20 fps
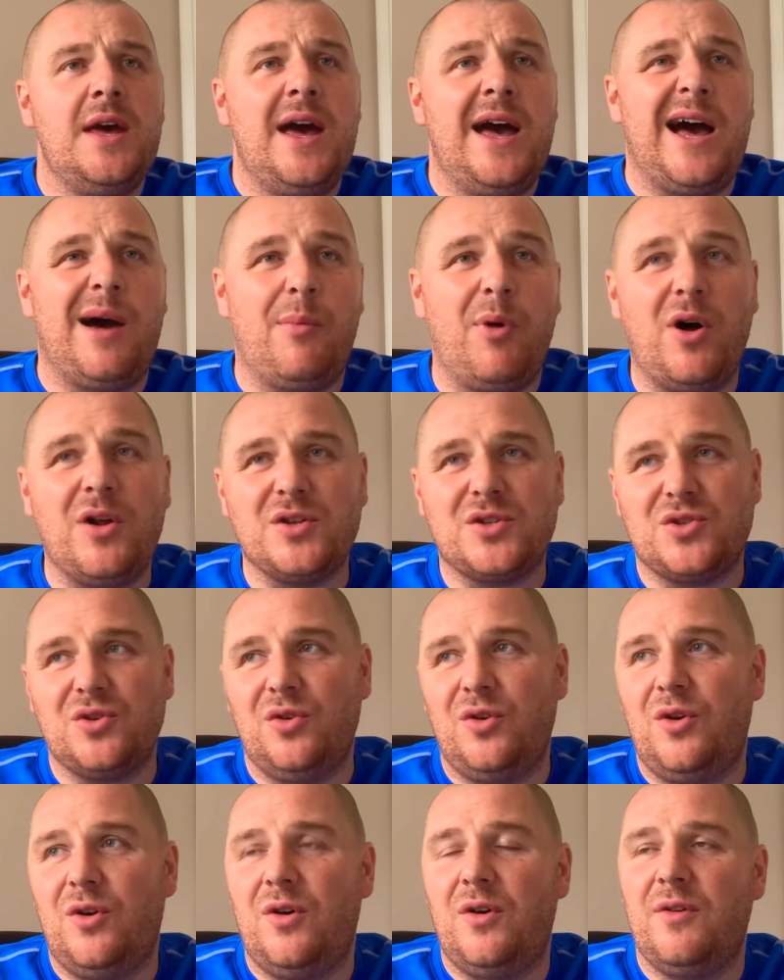I'm
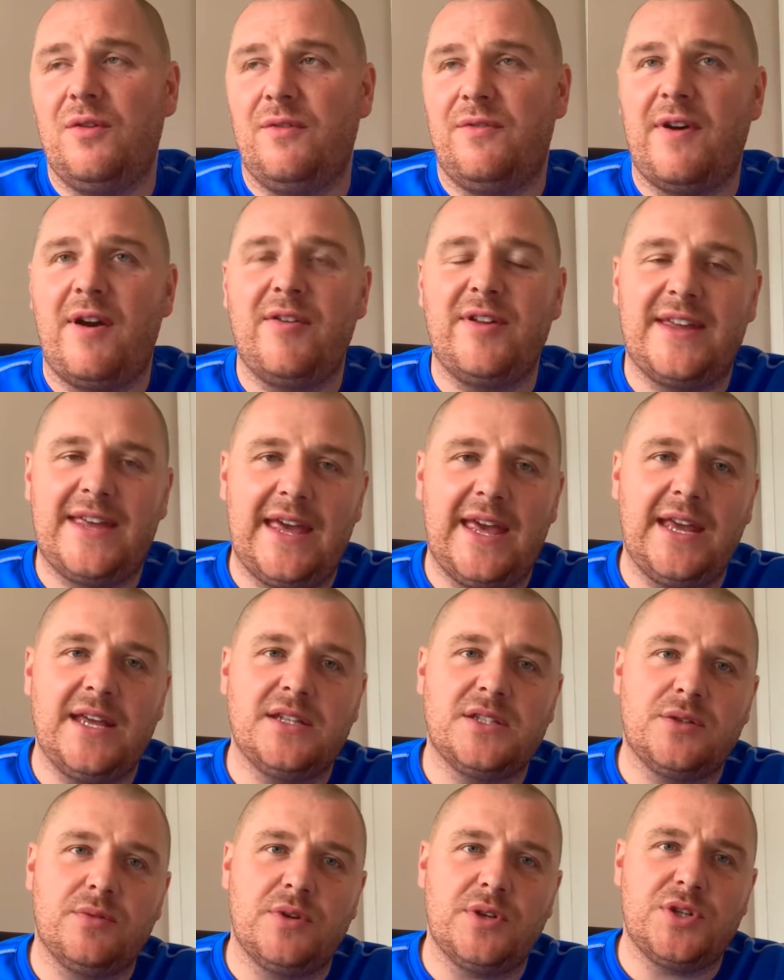also very keen
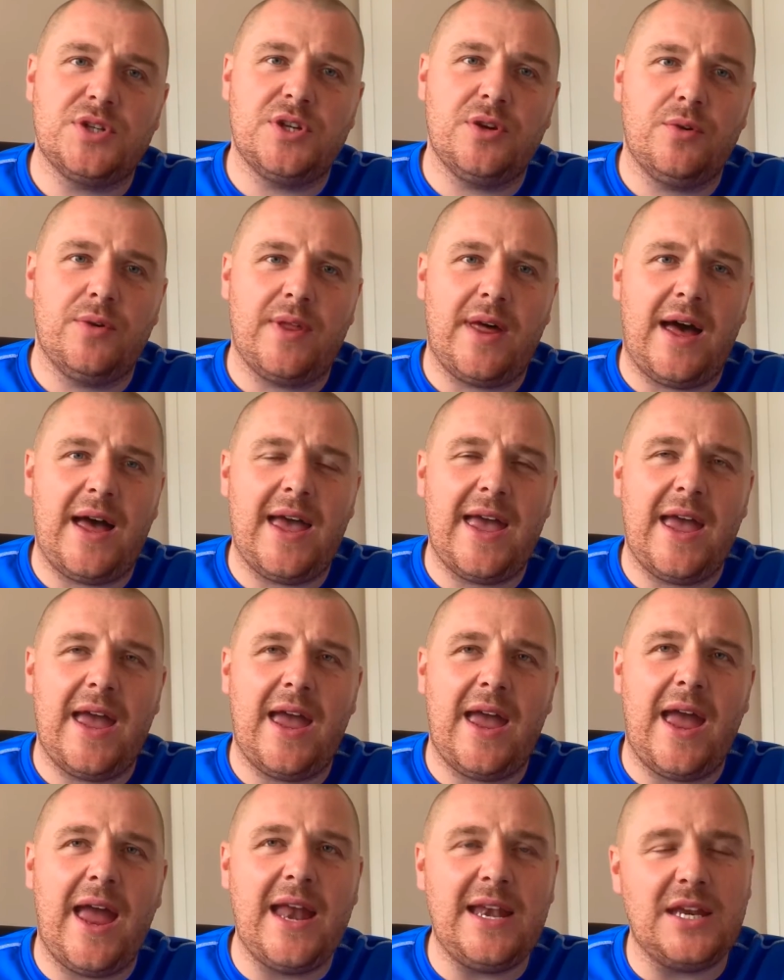to ensure that
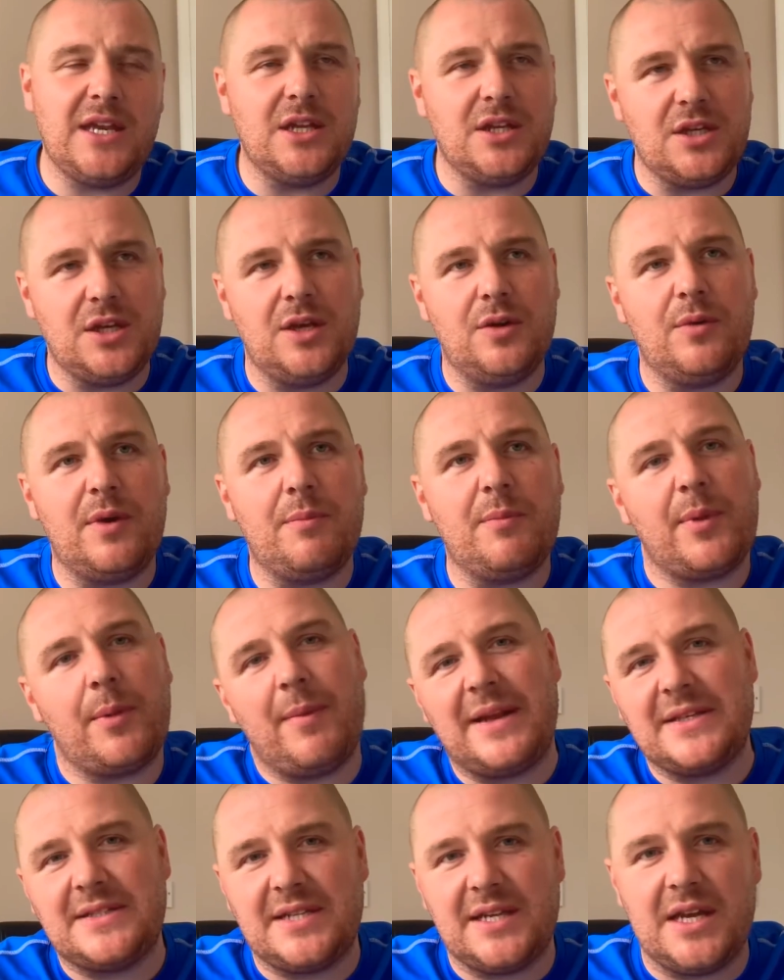any new
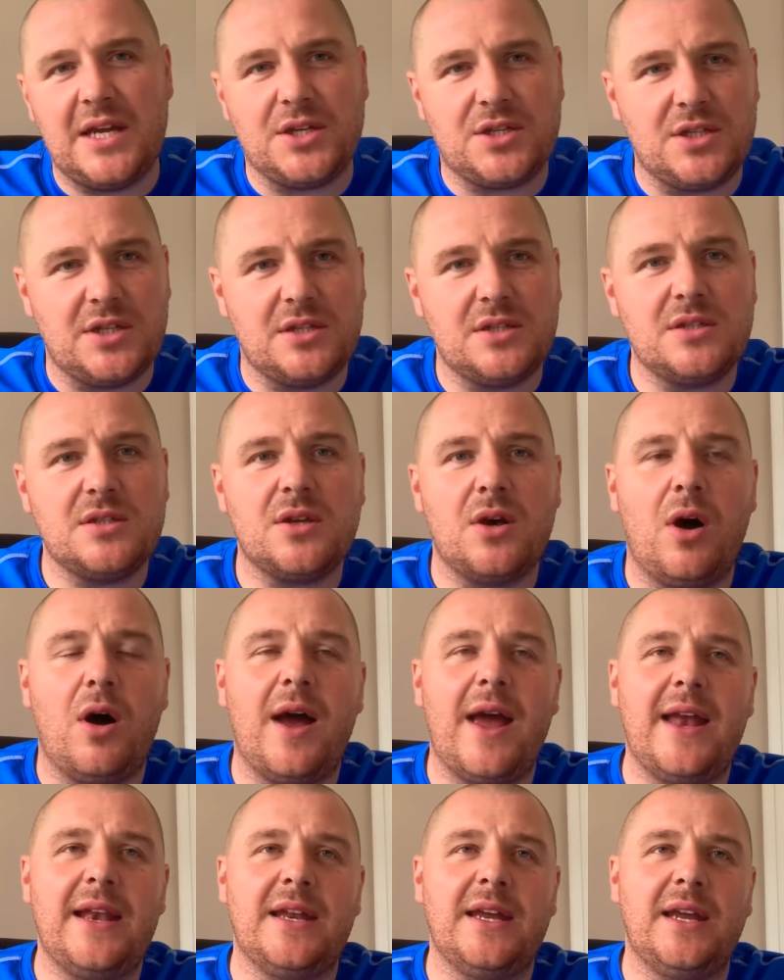implementations or
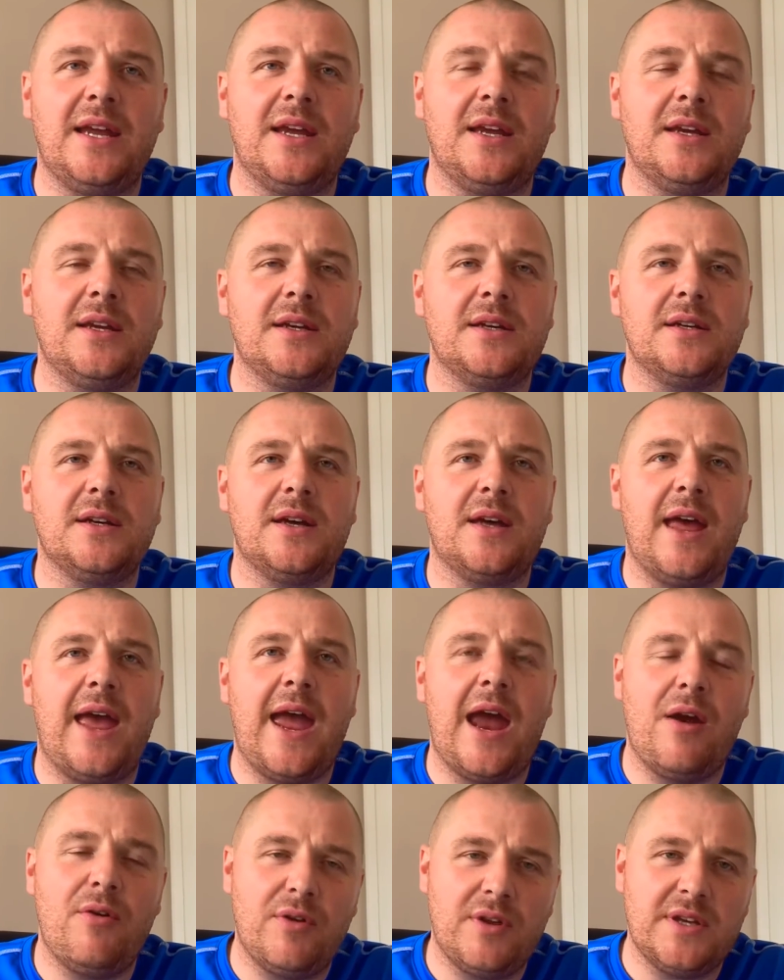any
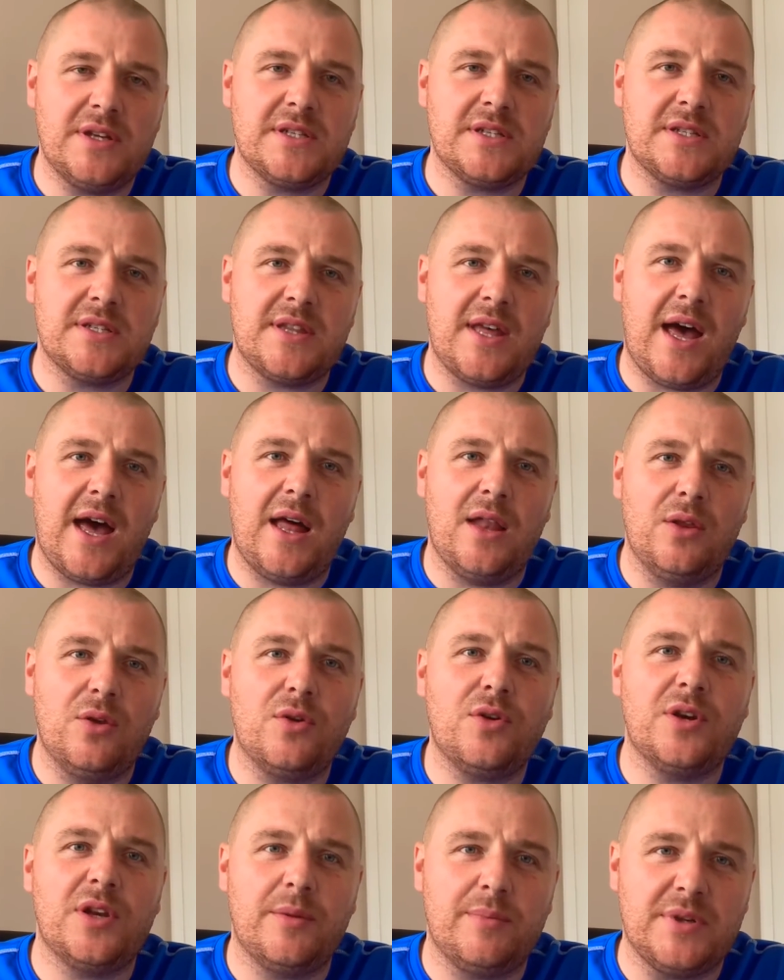areas that are
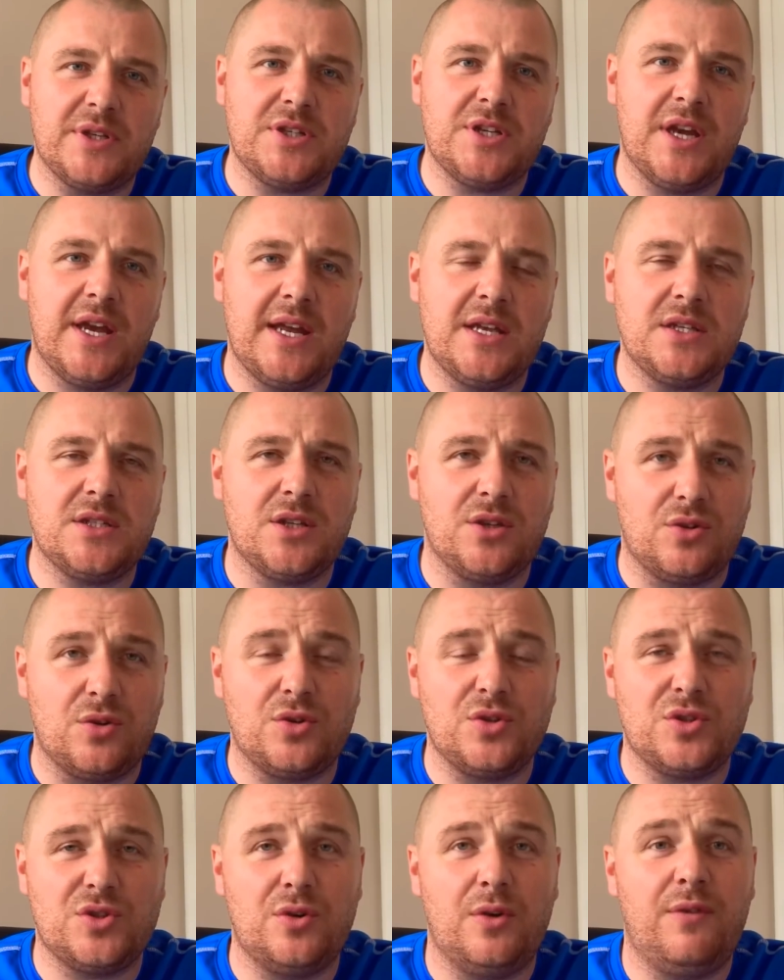looking to be changed are
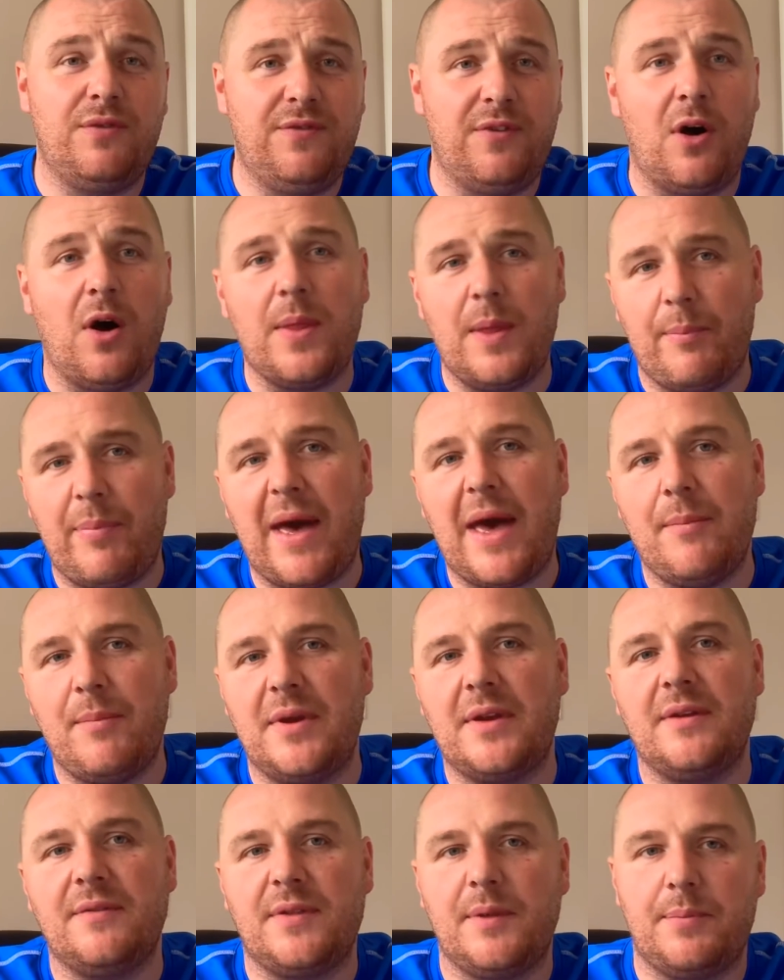done so for the
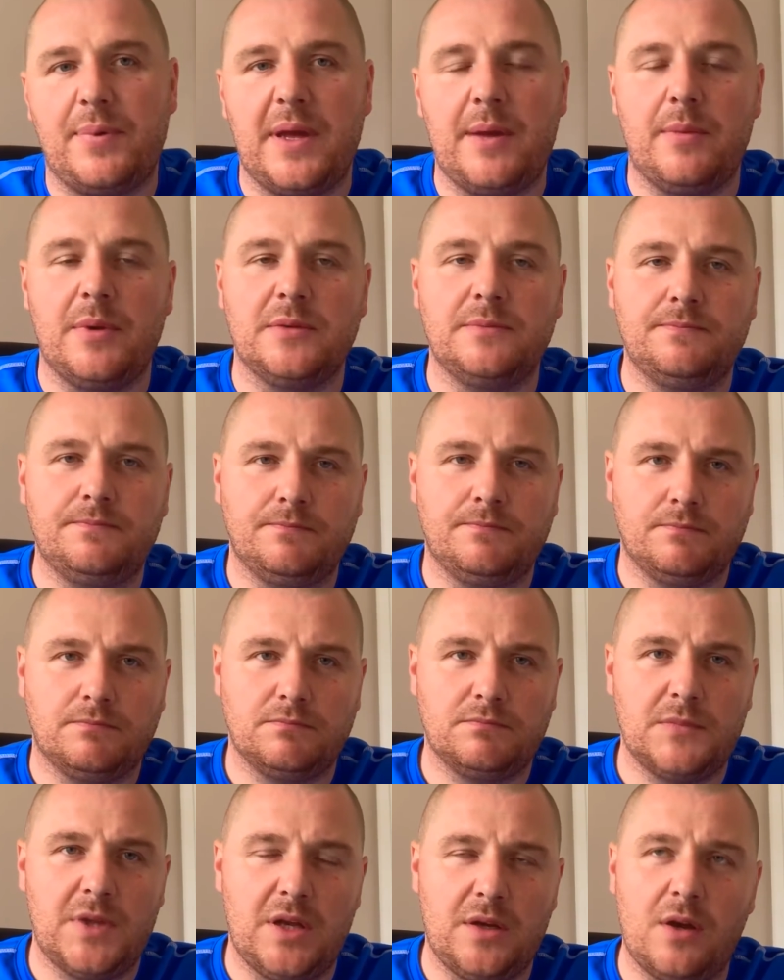betterment of the people
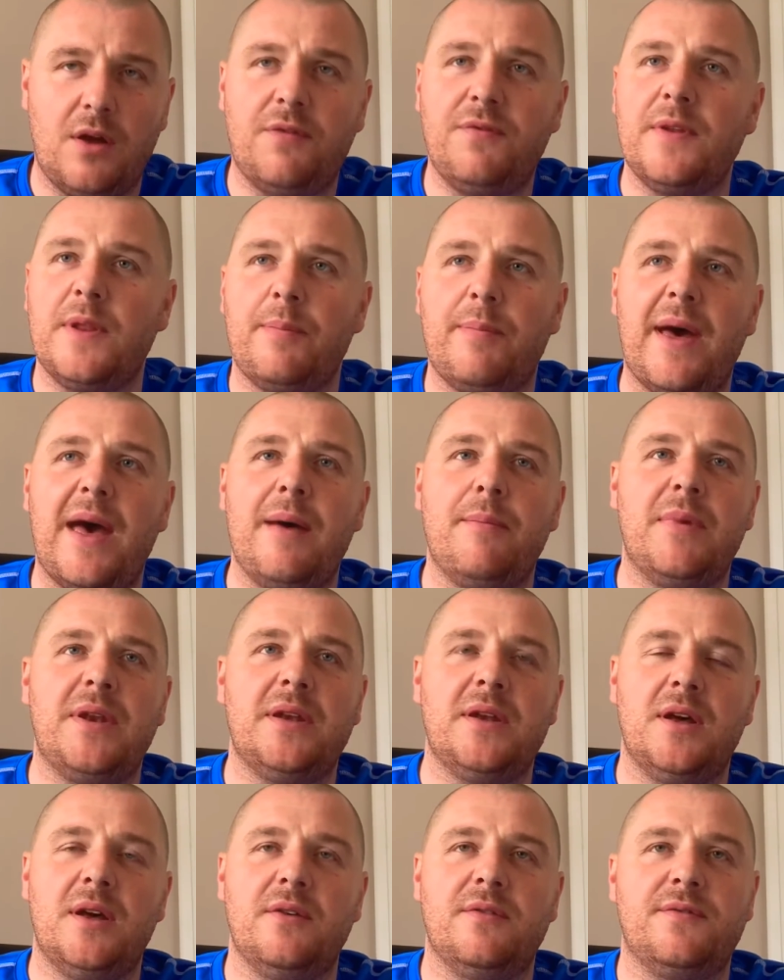and not for the
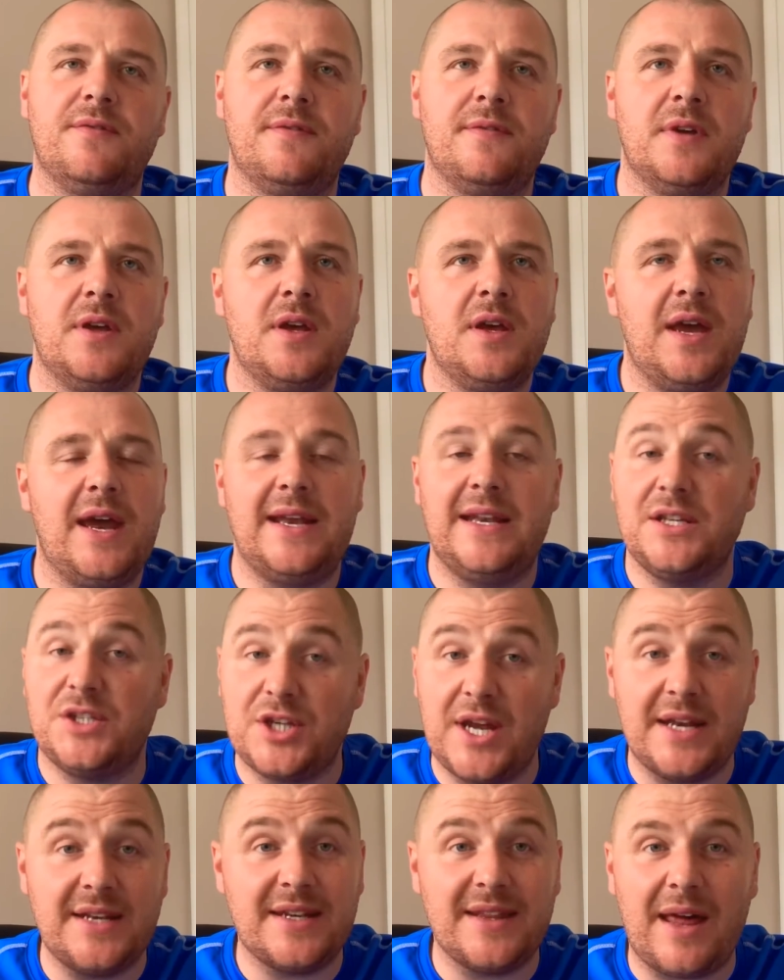betterment of an
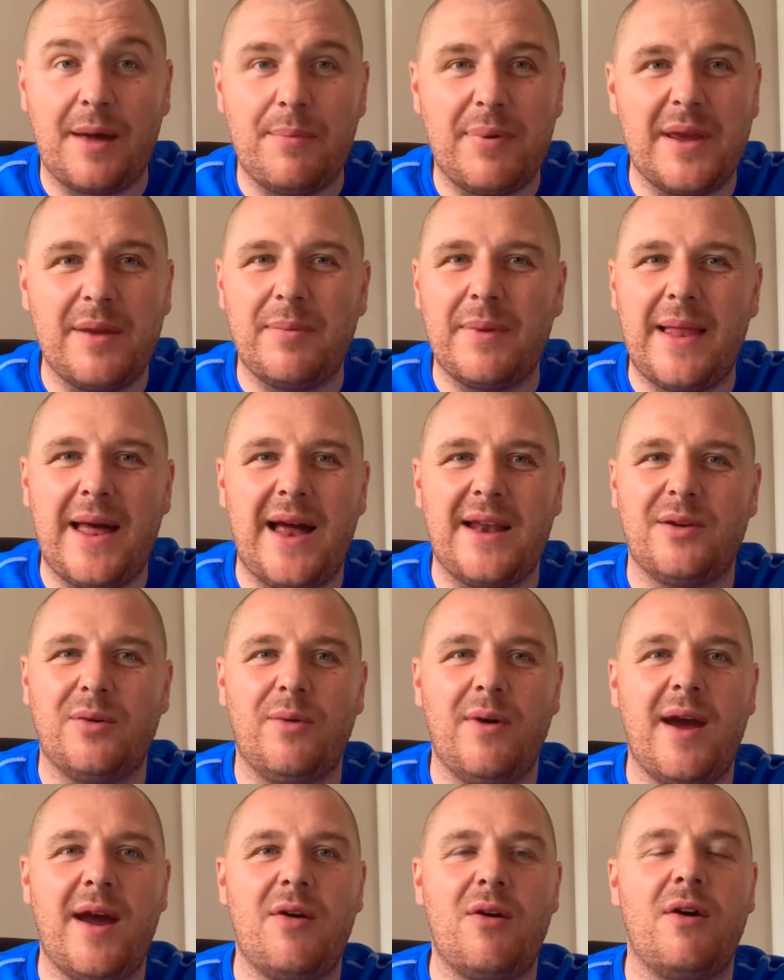agenda that people aren't
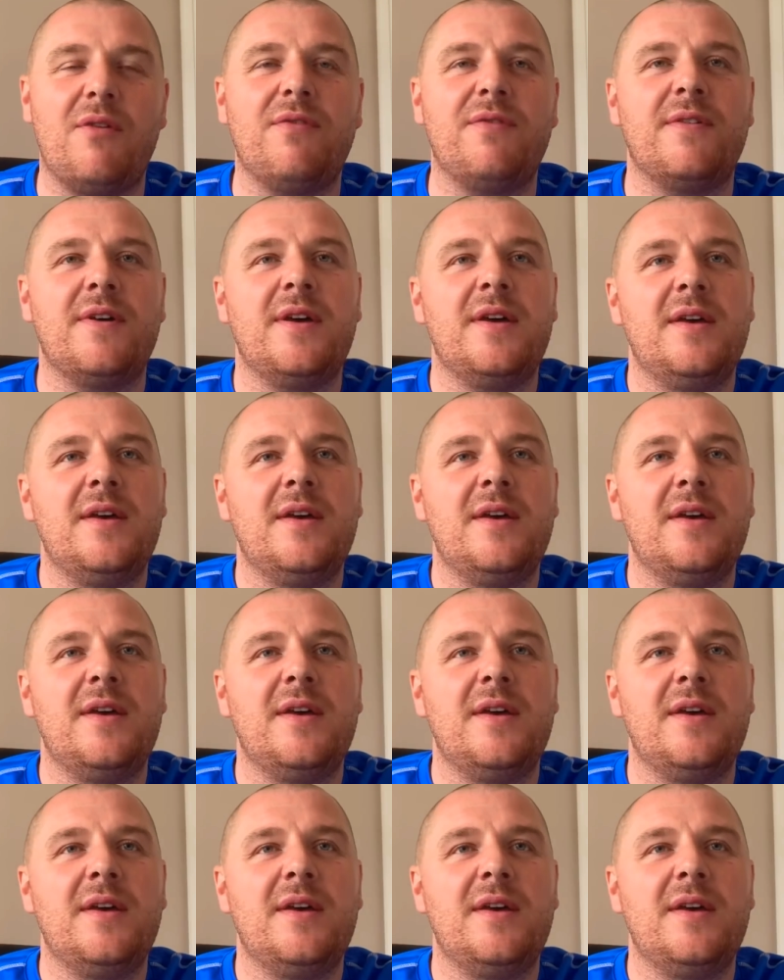aware of.